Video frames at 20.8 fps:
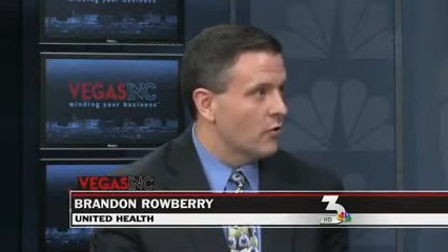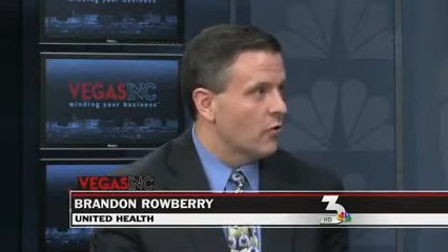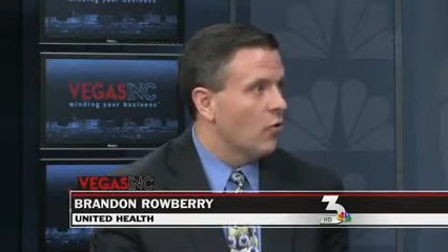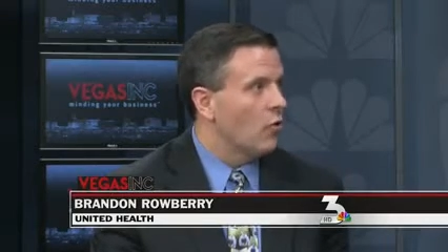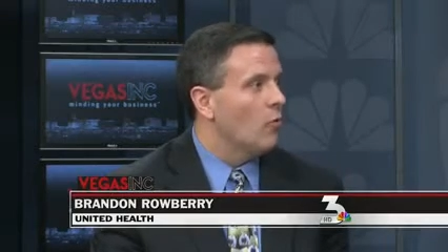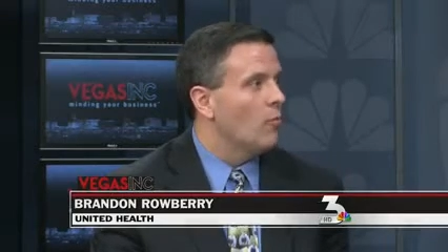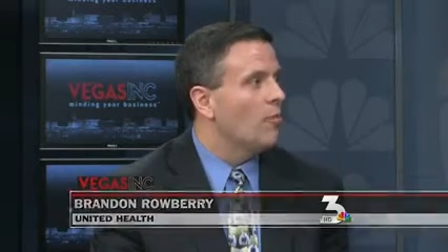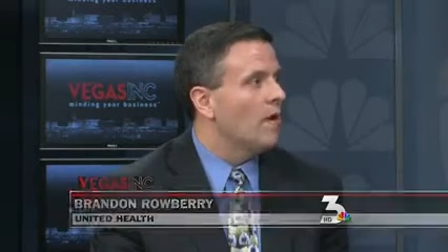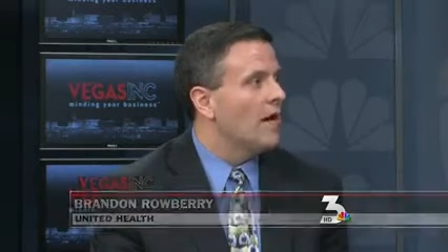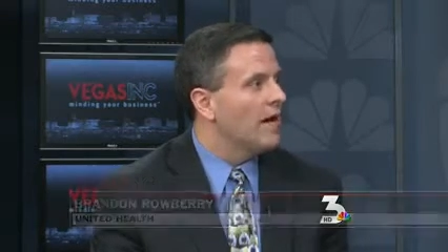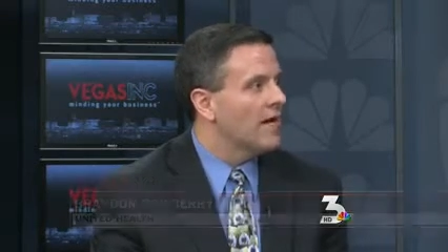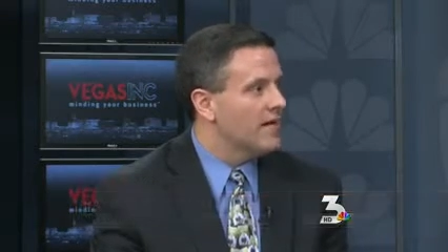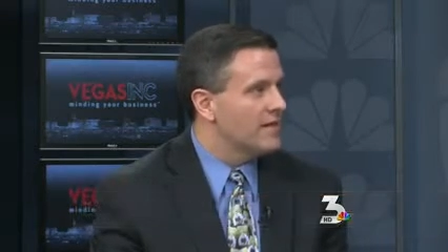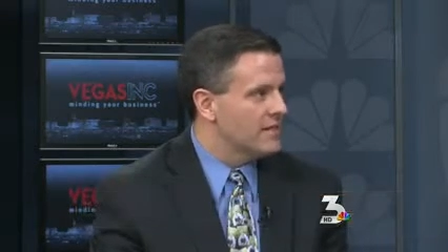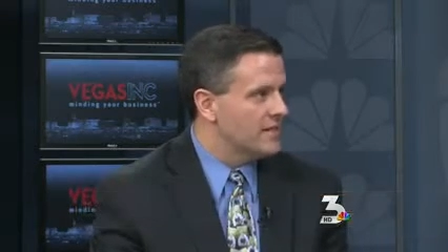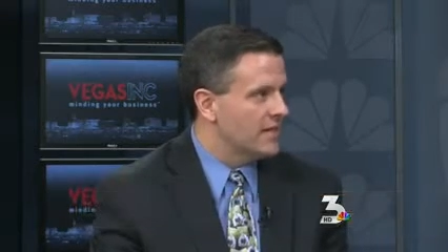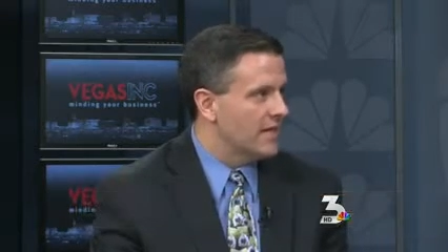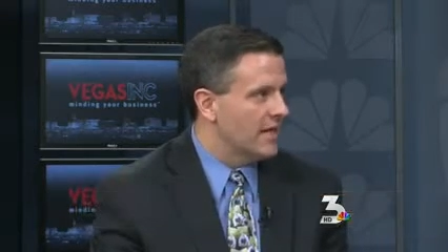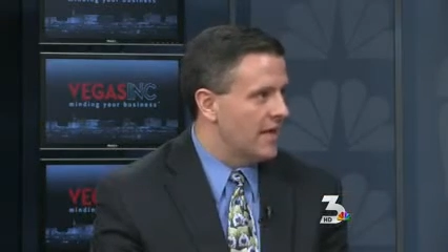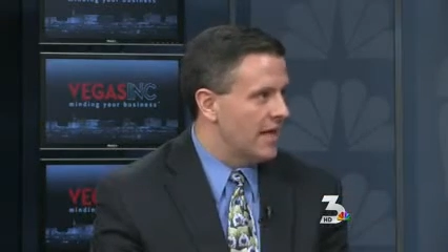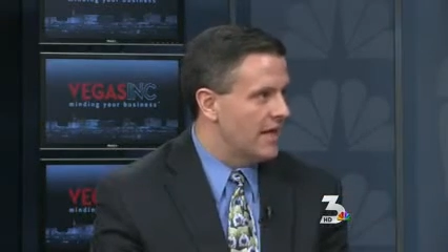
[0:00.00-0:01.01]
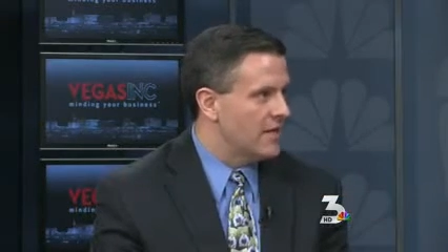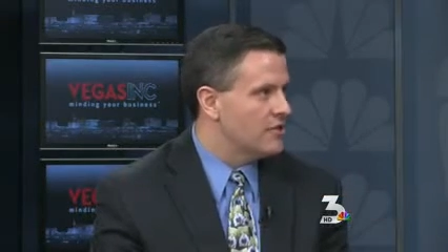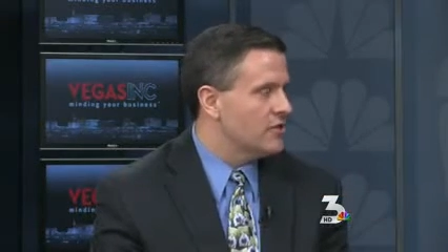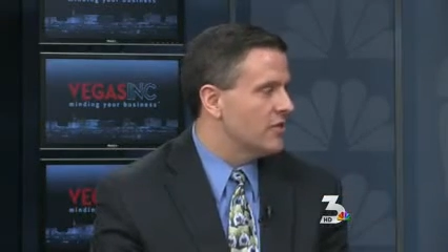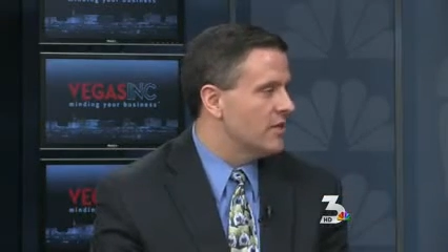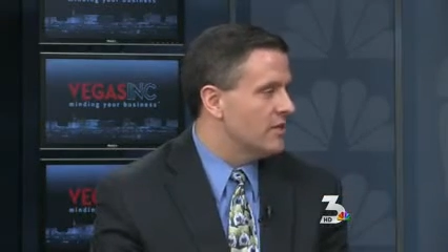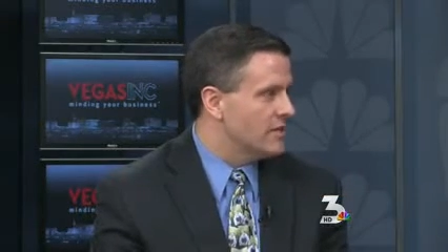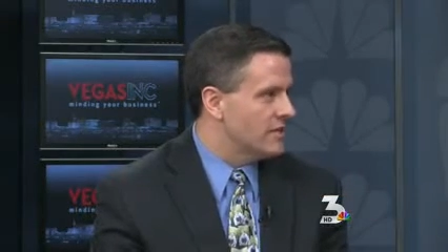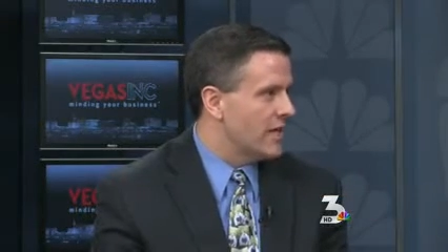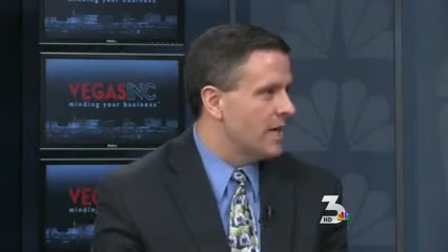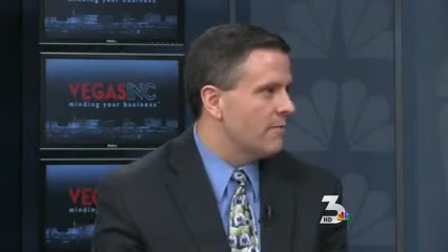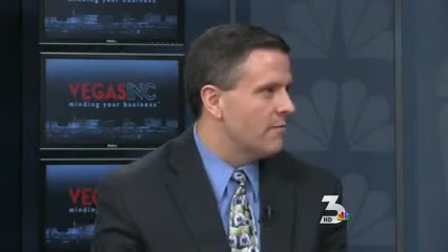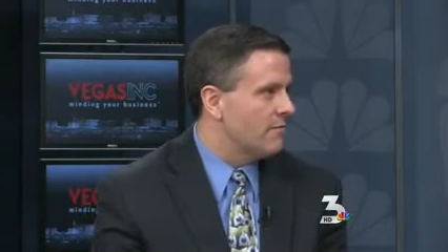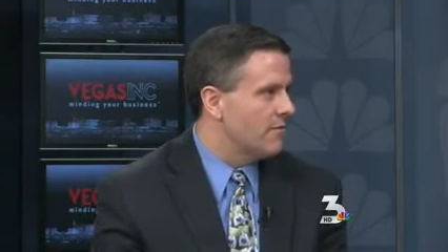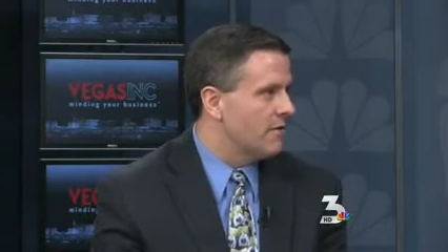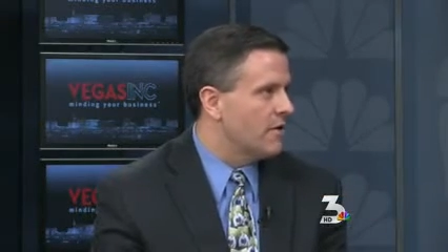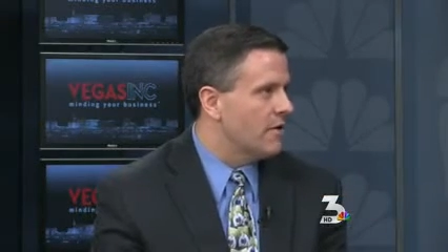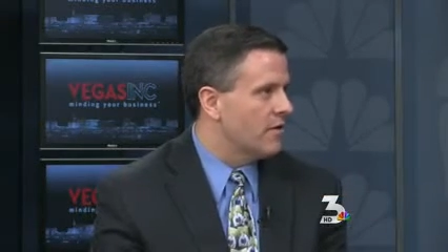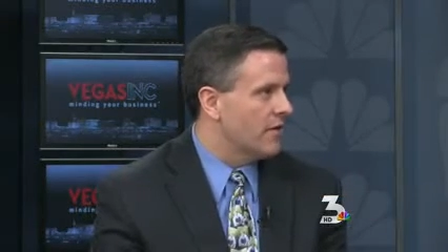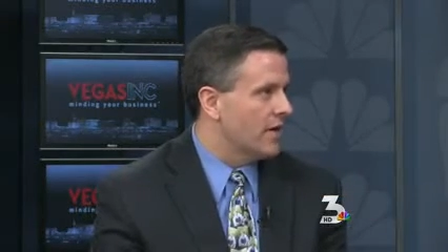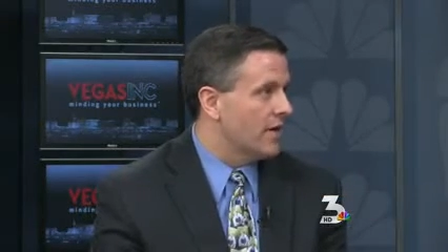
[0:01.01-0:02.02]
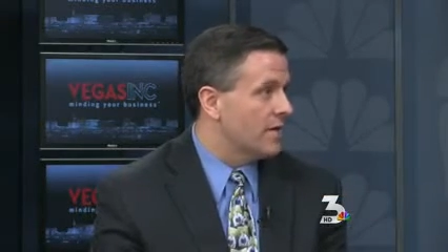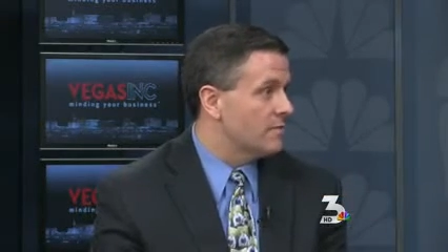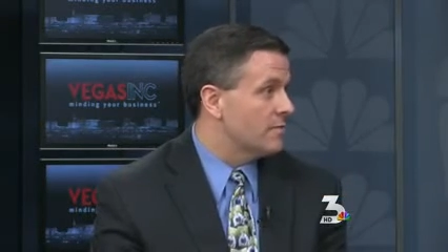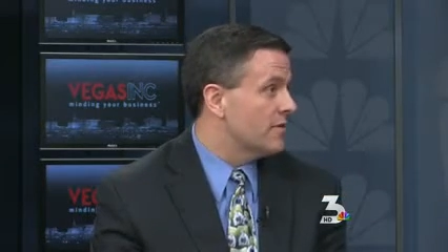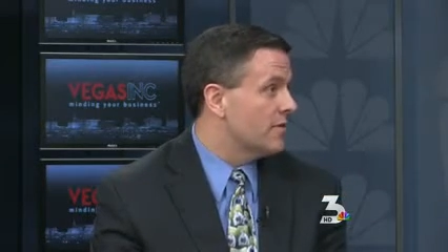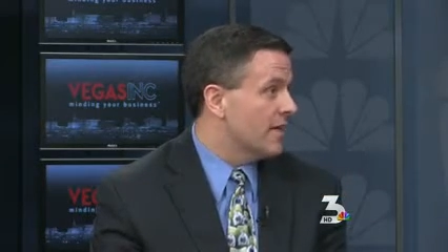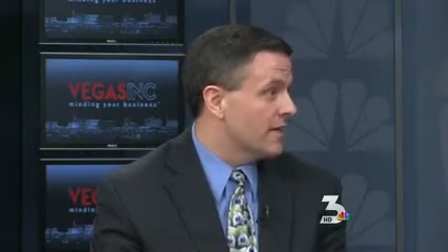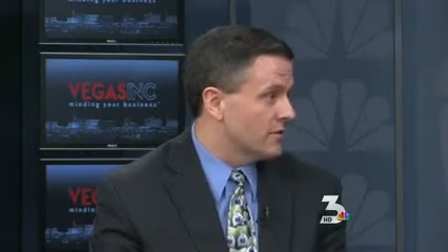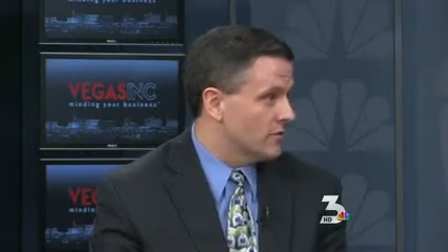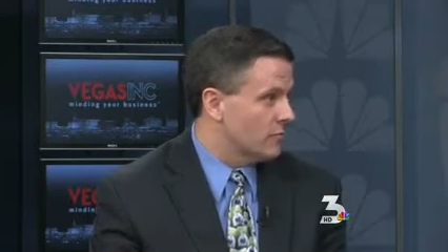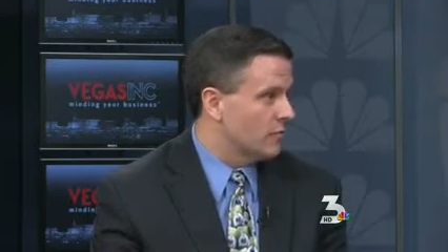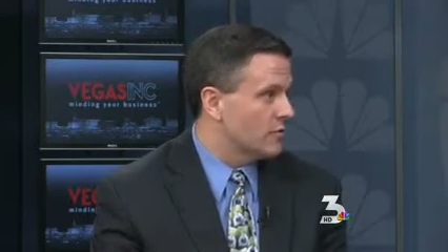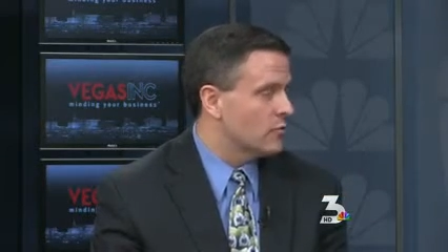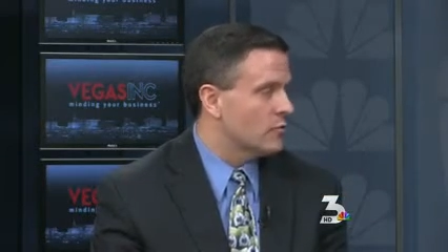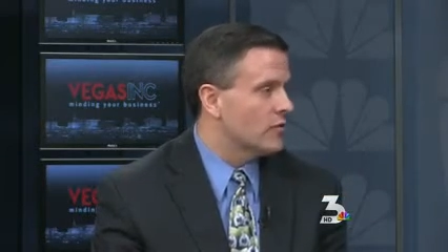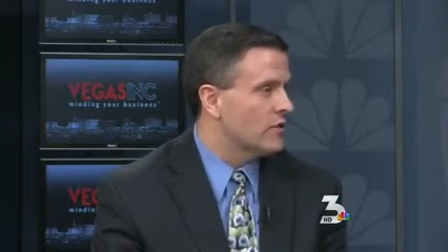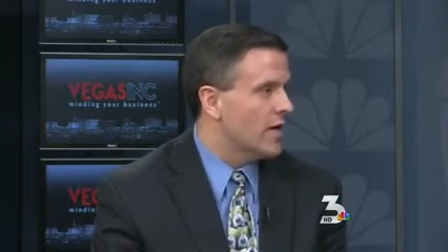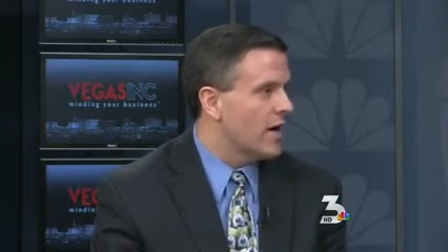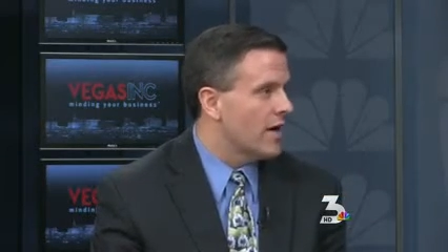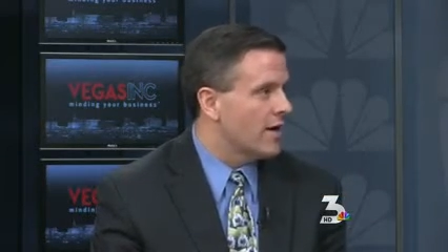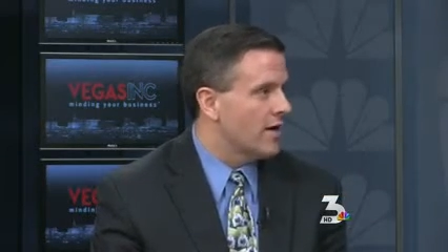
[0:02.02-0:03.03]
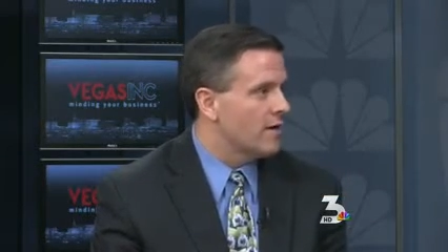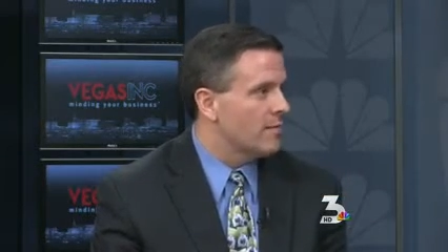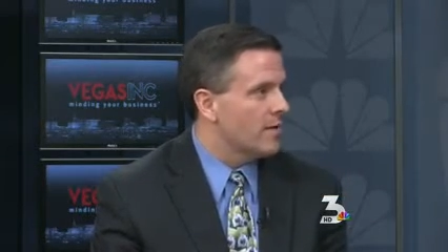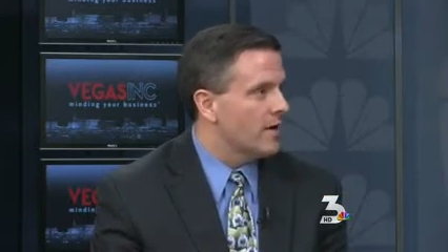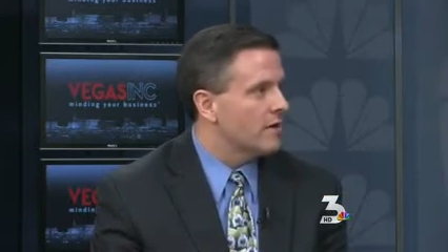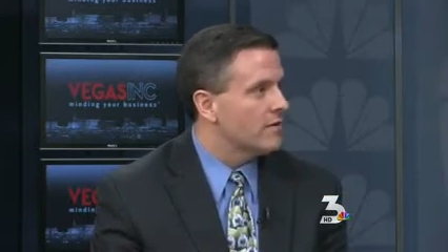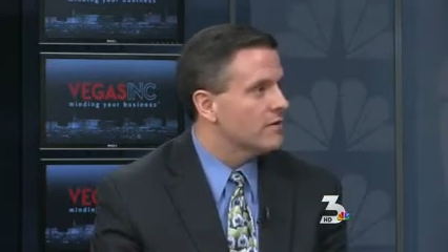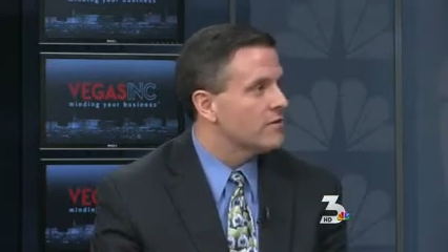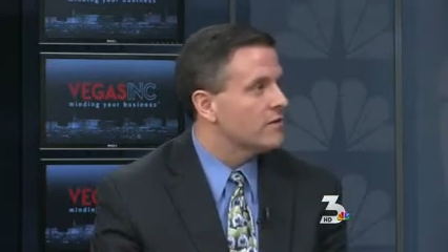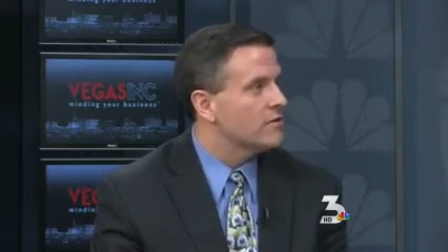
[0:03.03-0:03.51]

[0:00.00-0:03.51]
Your whole body is engaged in these types of video games, and that's the ones we're talking about,